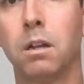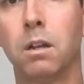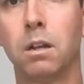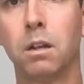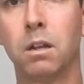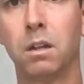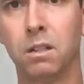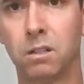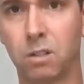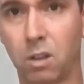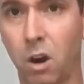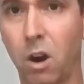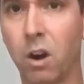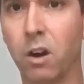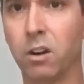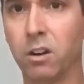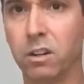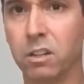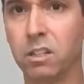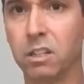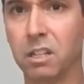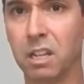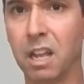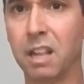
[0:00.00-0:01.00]
It's harder
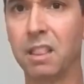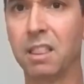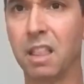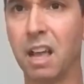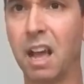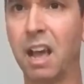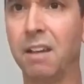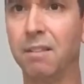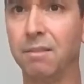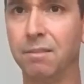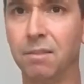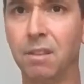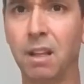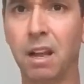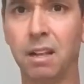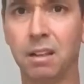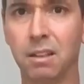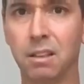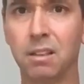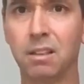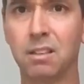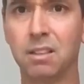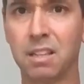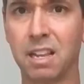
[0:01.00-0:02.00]
to get that
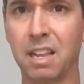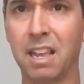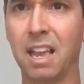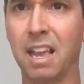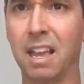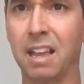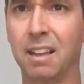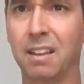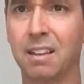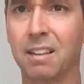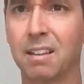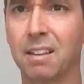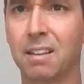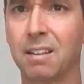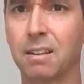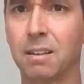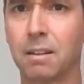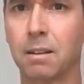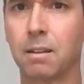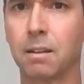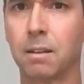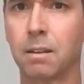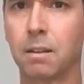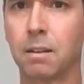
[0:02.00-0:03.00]
singing
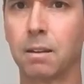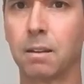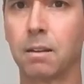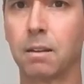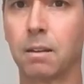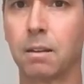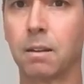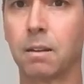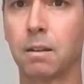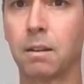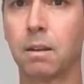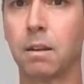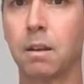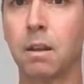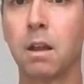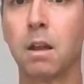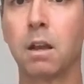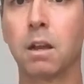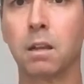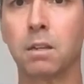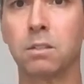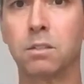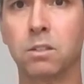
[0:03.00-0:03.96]
because